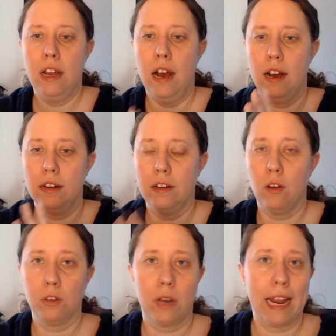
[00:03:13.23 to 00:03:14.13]
It
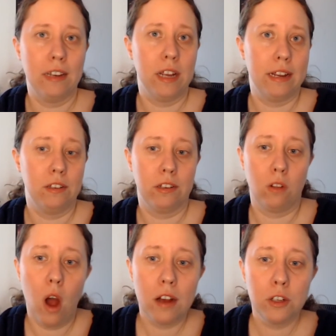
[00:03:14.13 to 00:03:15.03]
also contains
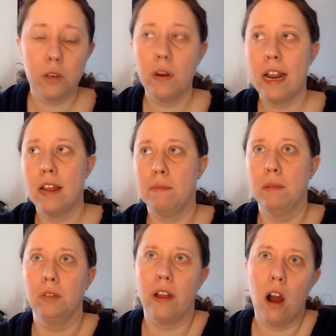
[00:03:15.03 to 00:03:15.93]
glossary, a
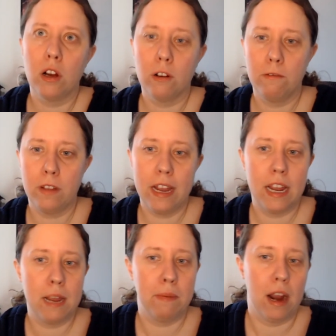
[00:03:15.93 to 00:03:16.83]

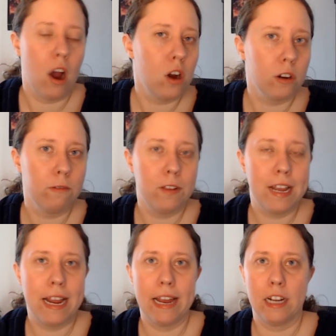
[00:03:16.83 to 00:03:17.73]
bibliography,
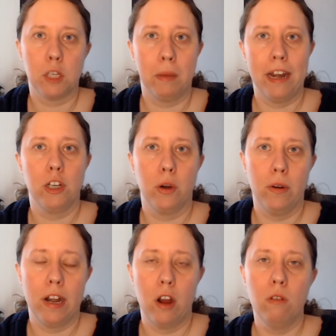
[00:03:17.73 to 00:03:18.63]
biography, and
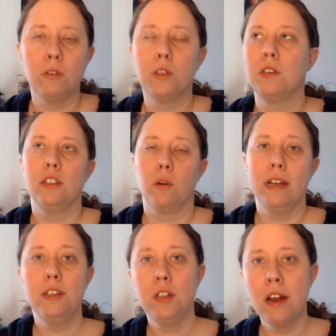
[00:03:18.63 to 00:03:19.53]
explanatory notes. So
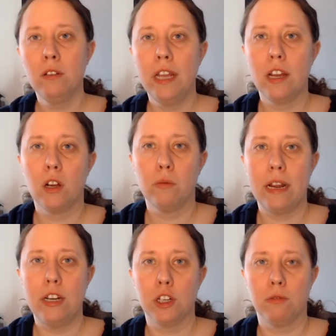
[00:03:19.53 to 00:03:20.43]
it's not only a good
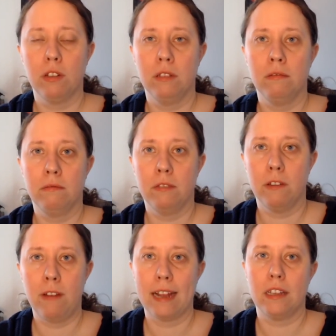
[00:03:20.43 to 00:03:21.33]
read just from the
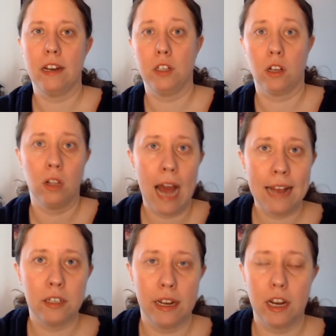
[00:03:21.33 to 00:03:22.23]
fact that it's a
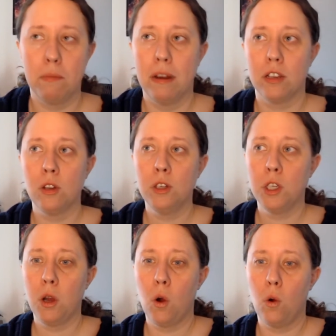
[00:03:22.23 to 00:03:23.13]
classic, but it's
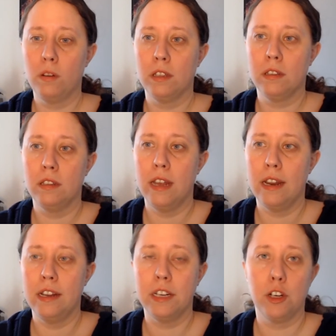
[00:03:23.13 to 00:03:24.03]
also
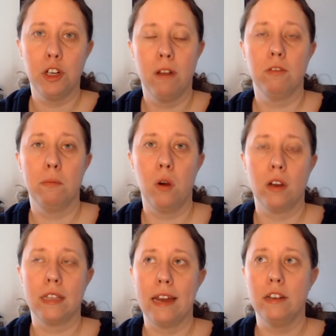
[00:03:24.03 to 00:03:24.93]
an edition of the
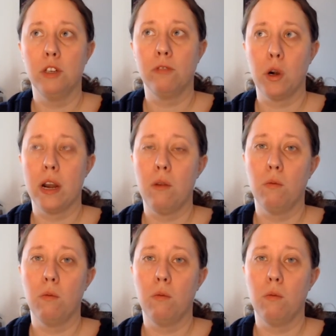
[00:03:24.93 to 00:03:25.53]
book that is very,